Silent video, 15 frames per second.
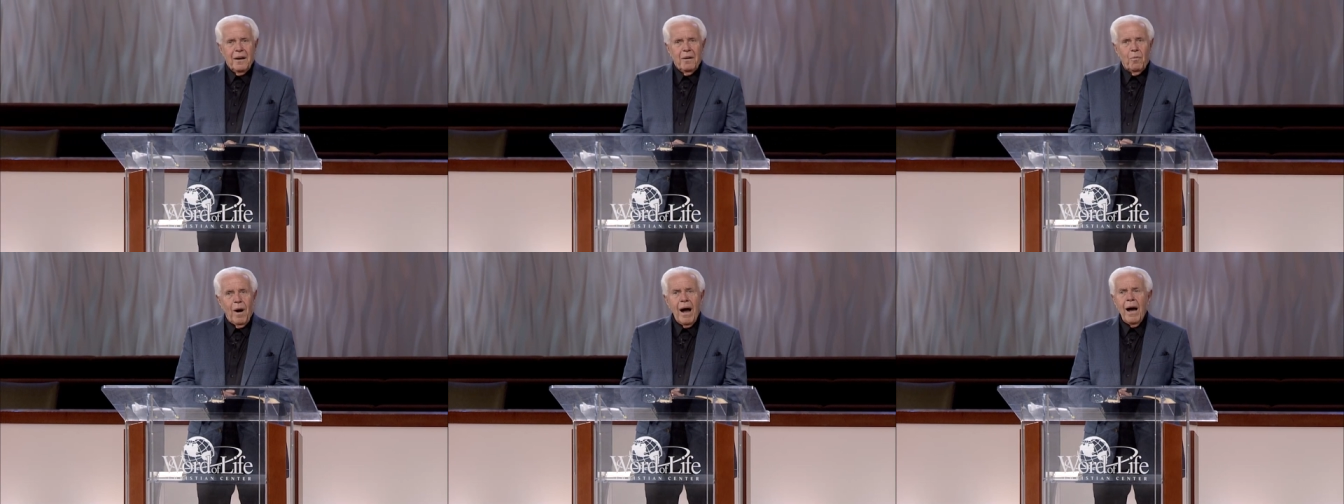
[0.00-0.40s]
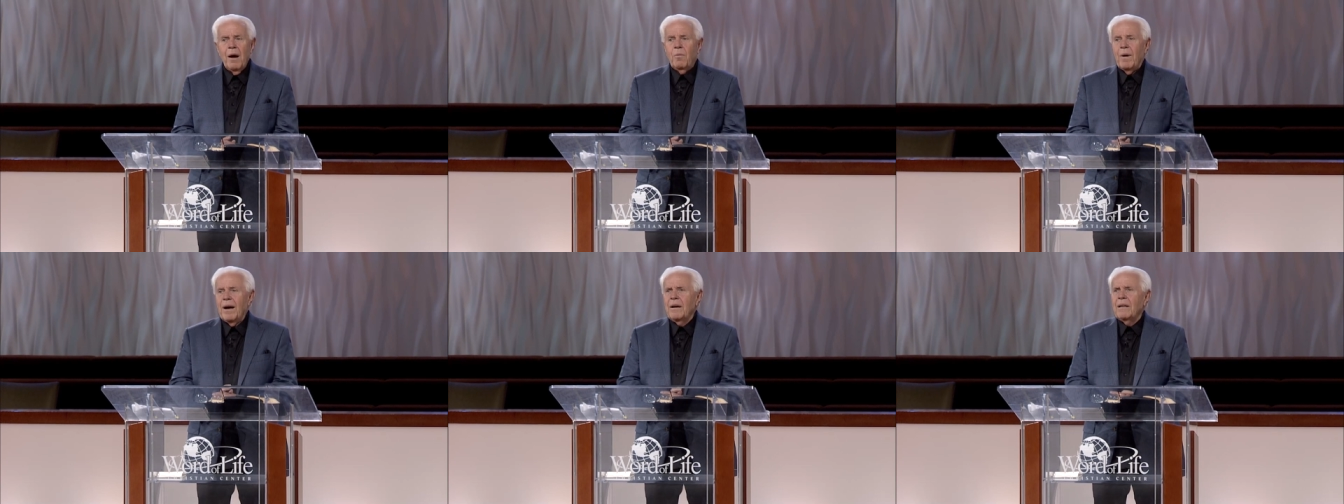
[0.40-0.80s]
Why?
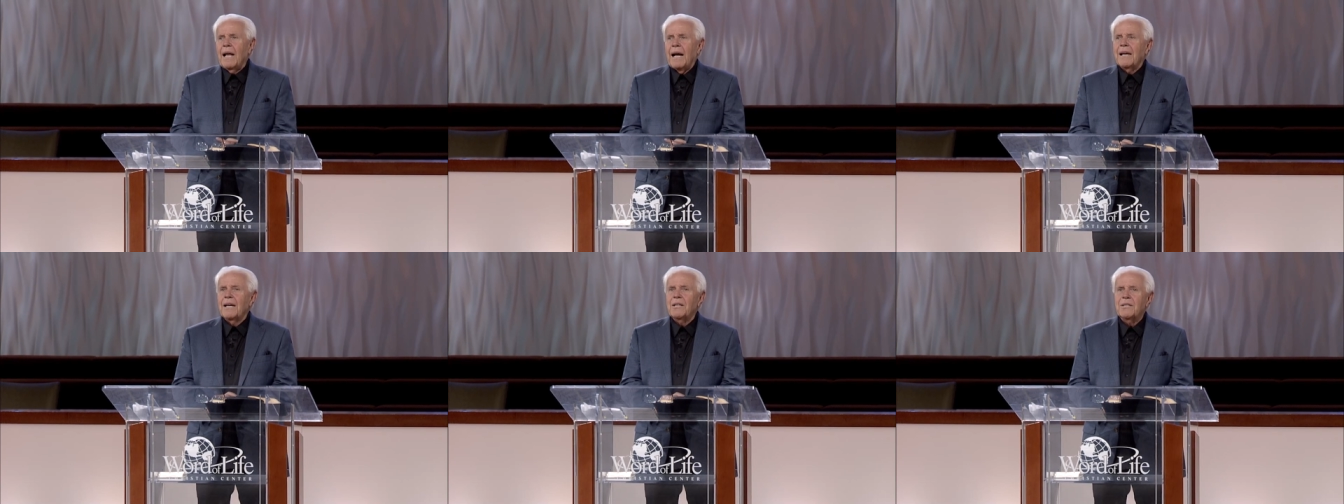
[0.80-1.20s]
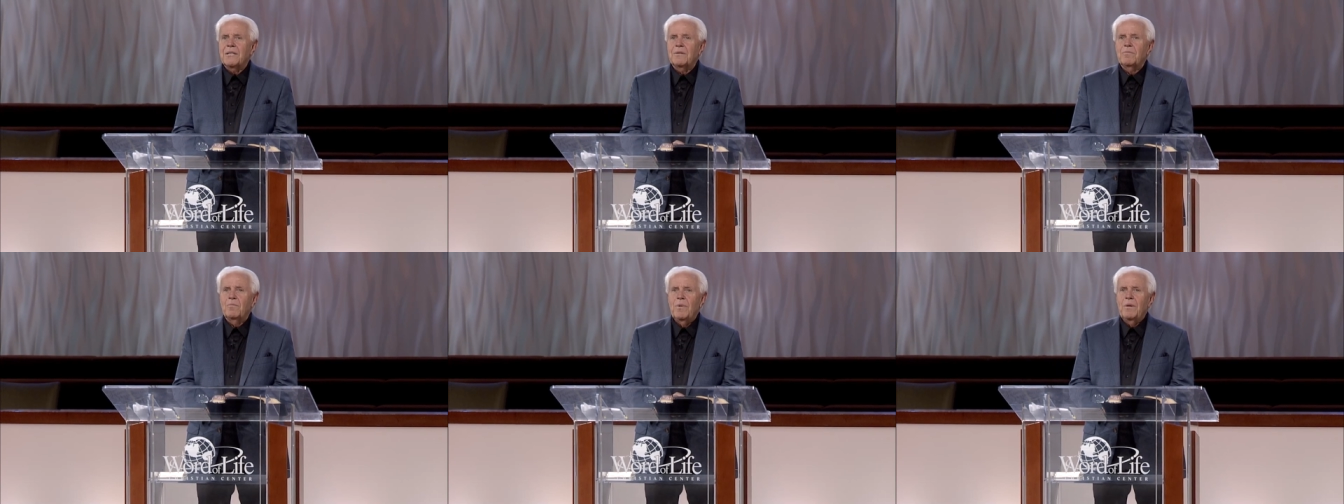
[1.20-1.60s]
Well, I guess
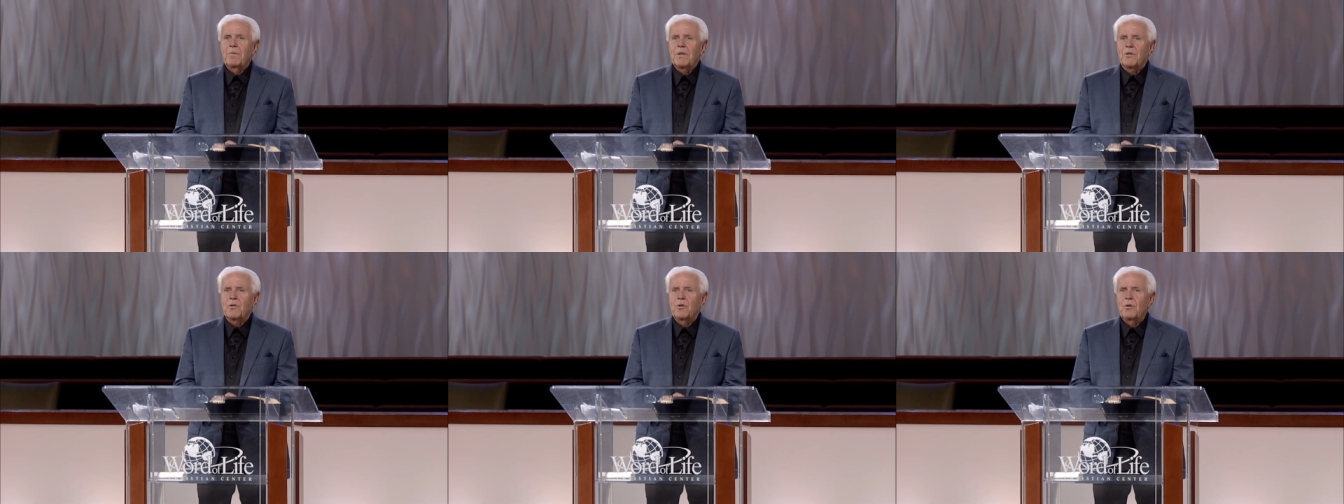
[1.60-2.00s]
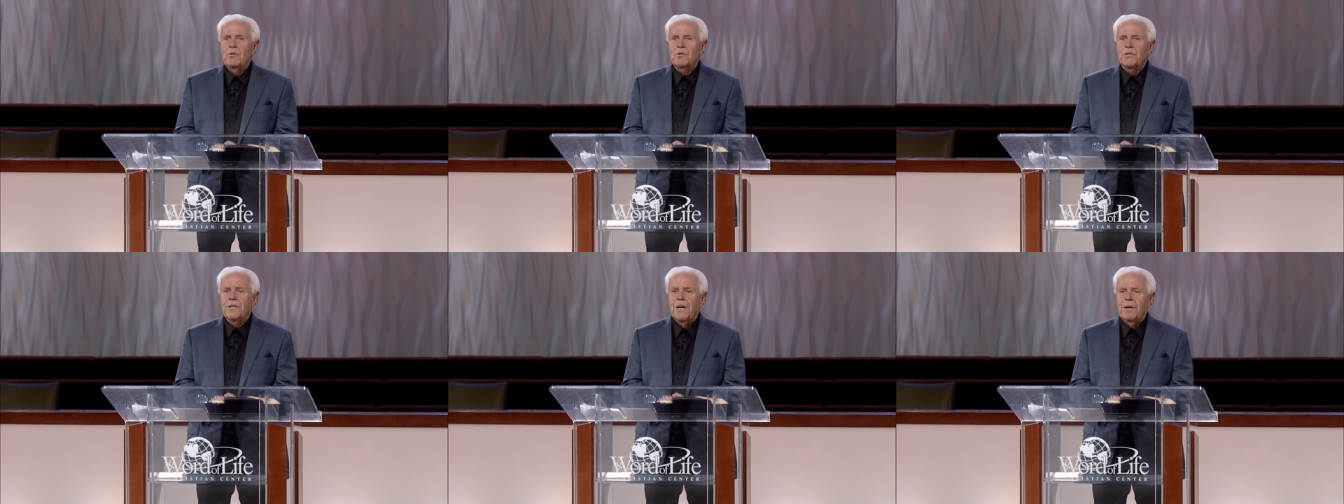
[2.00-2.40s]
we were too,
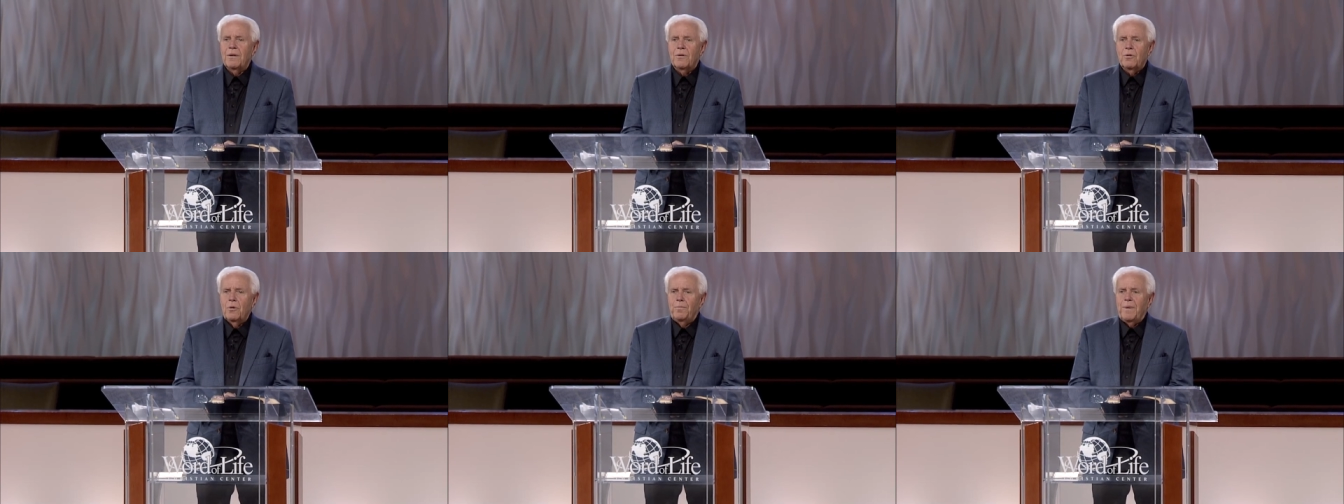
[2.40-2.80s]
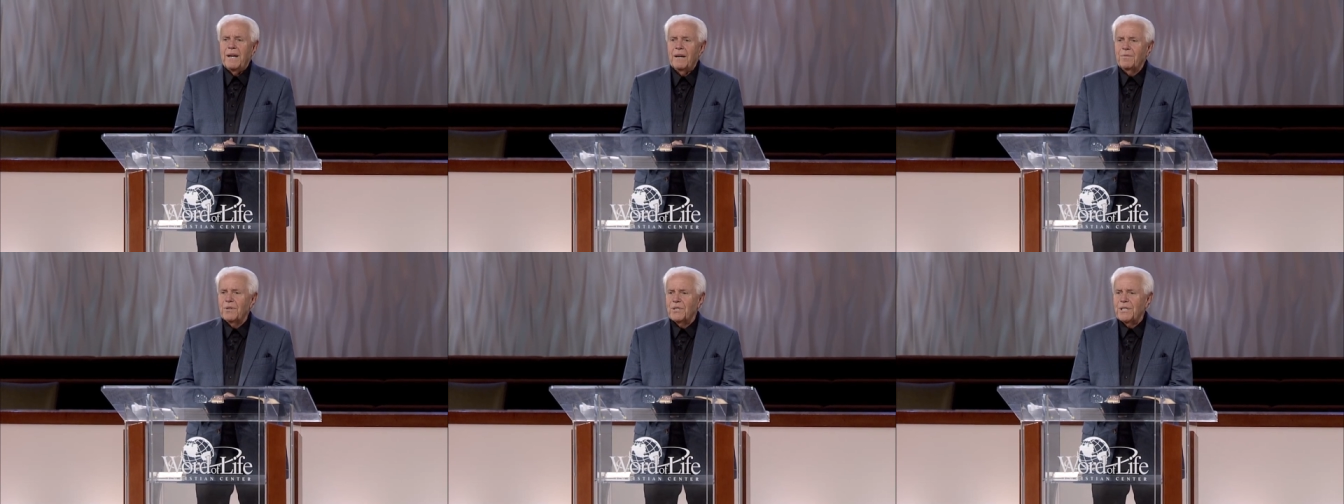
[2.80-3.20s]
too big
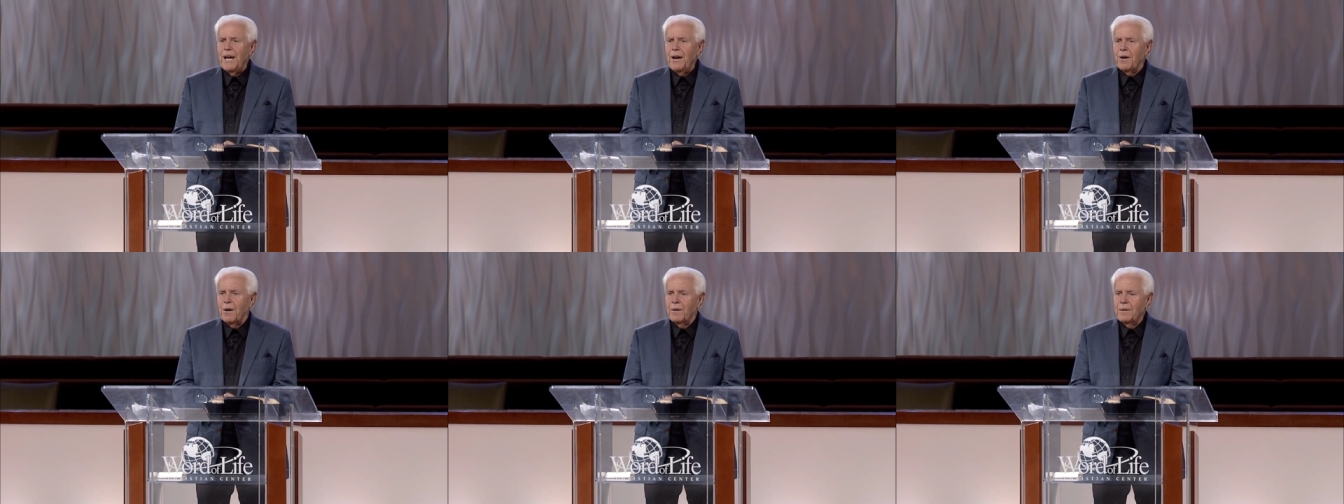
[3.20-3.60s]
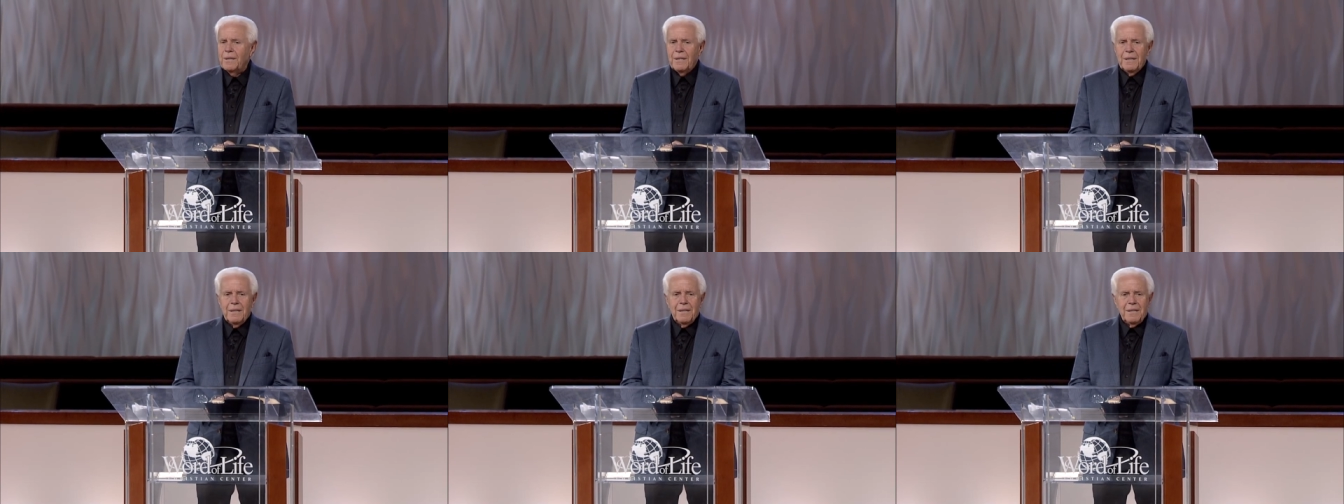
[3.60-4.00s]
of a sinner.
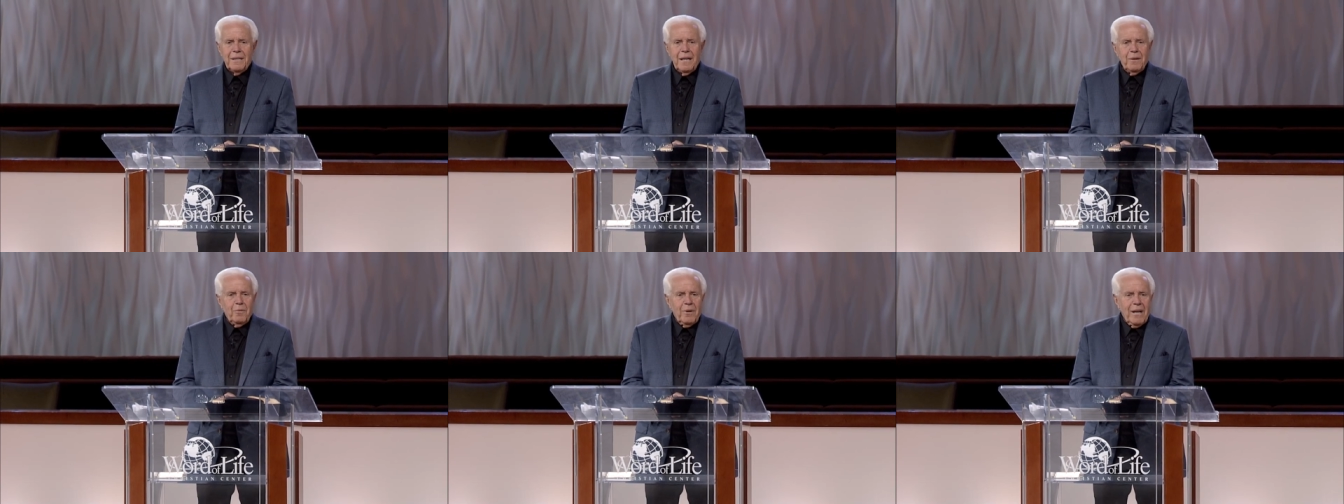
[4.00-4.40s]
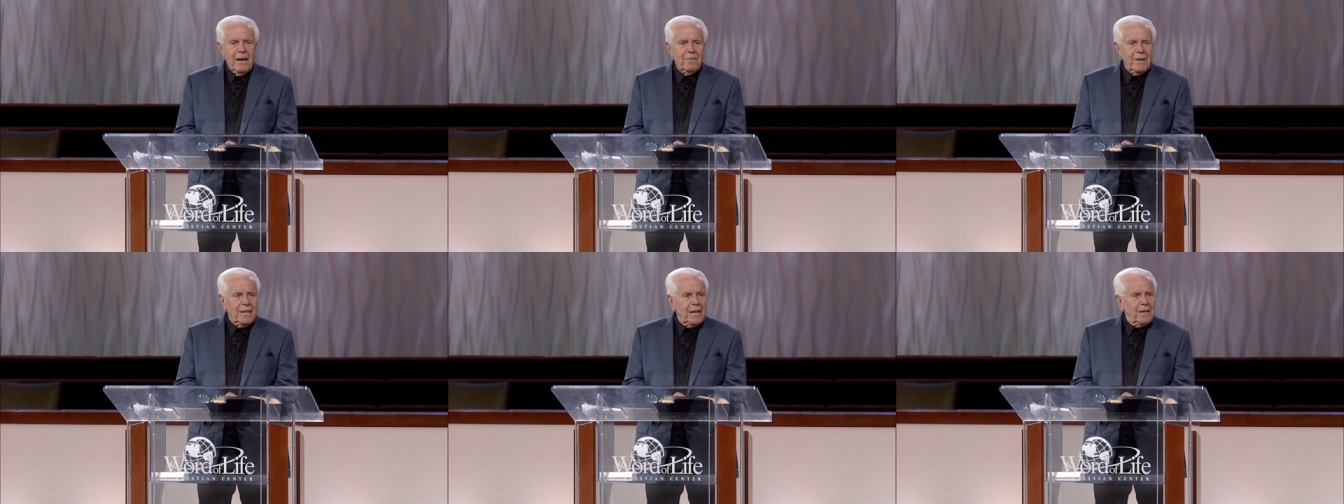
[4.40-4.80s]
They didn't want to
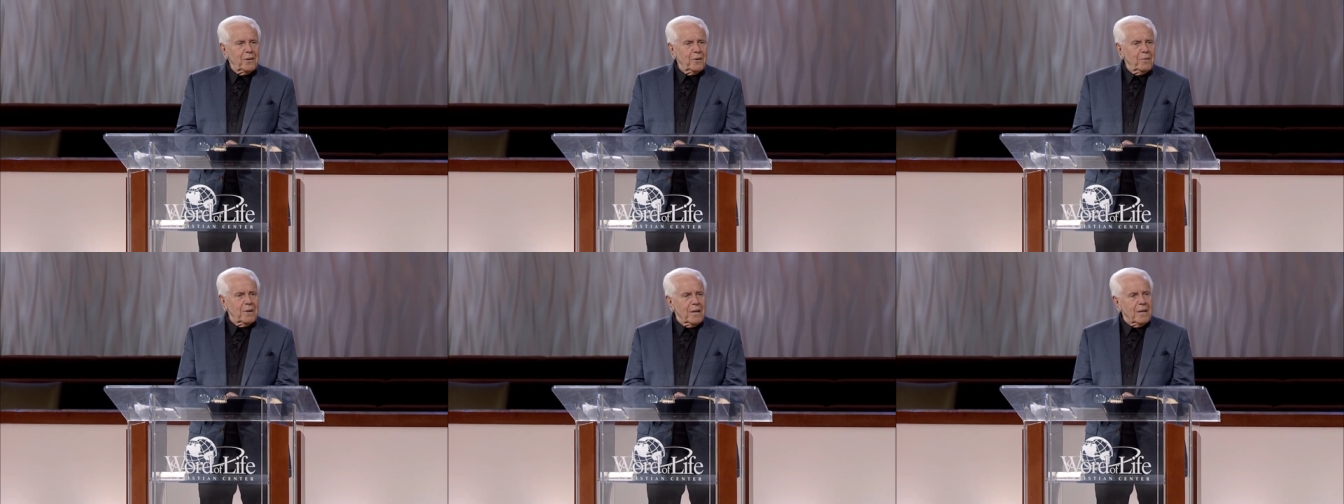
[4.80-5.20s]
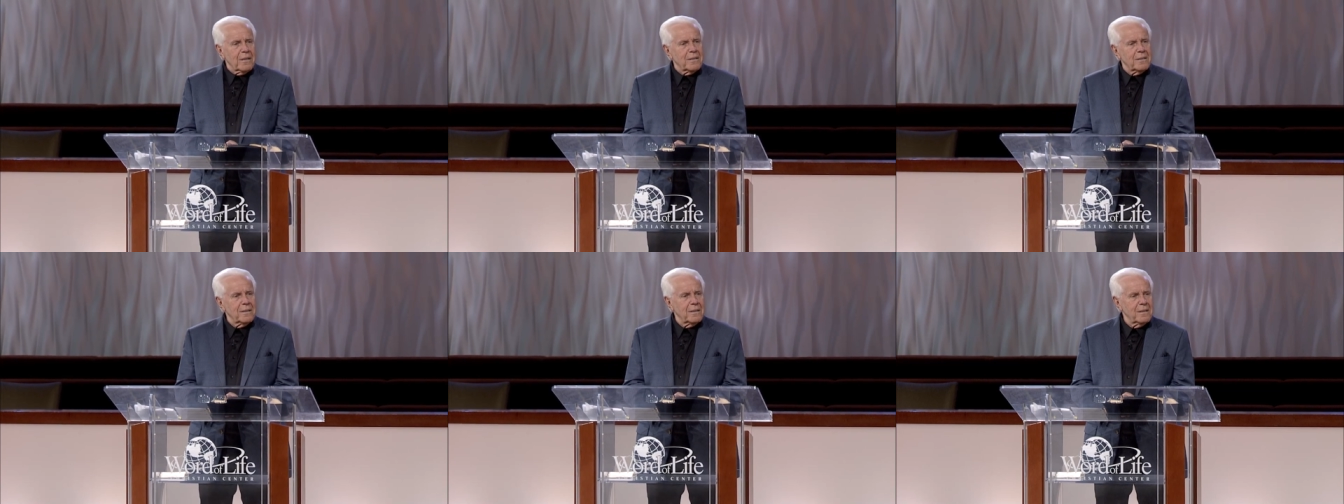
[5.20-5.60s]
have anything to do with us.